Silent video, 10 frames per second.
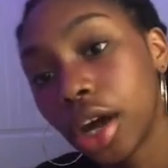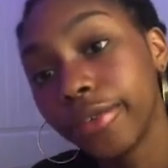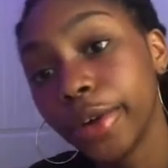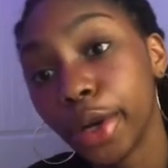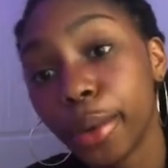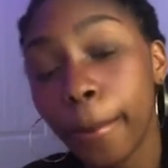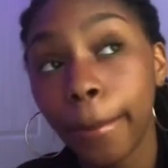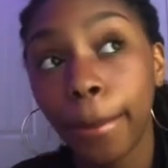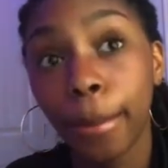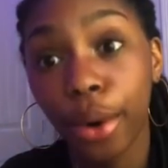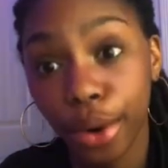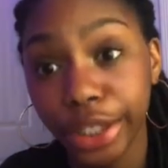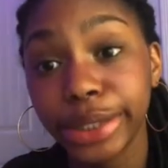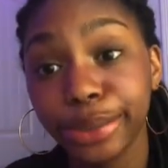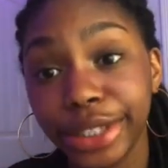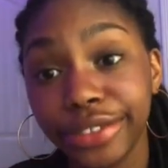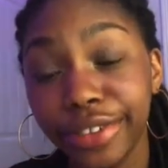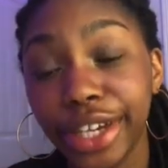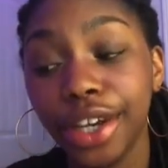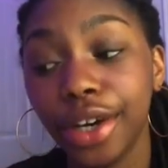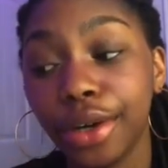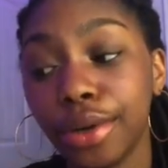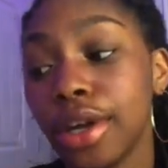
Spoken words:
for Christmas video,